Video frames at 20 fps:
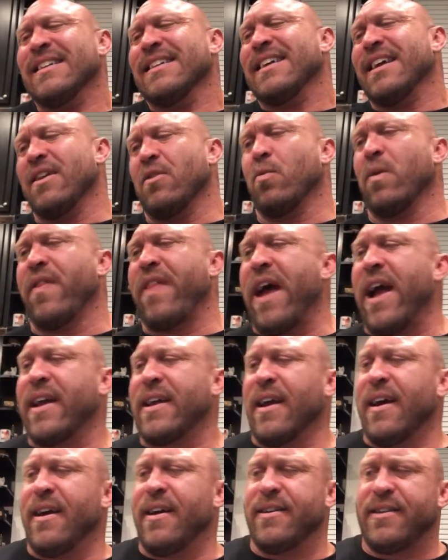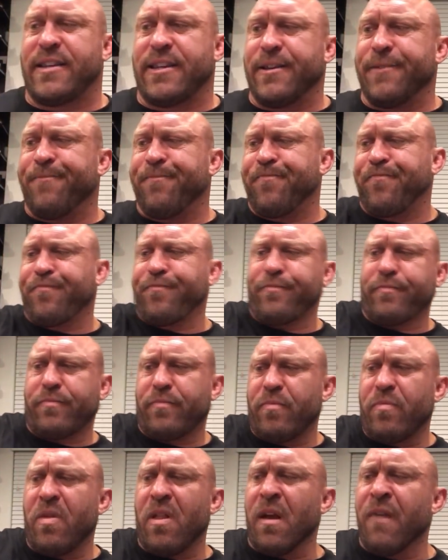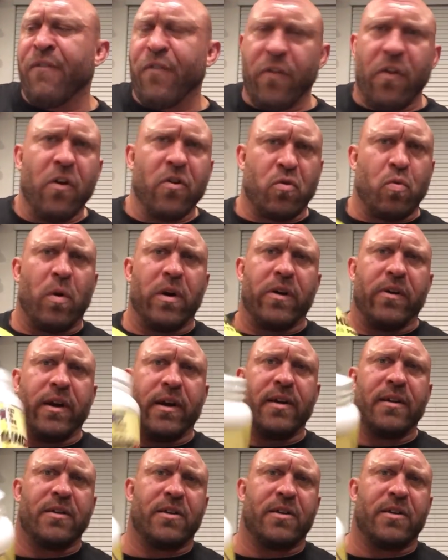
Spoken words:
And with that, guys, for those wondering,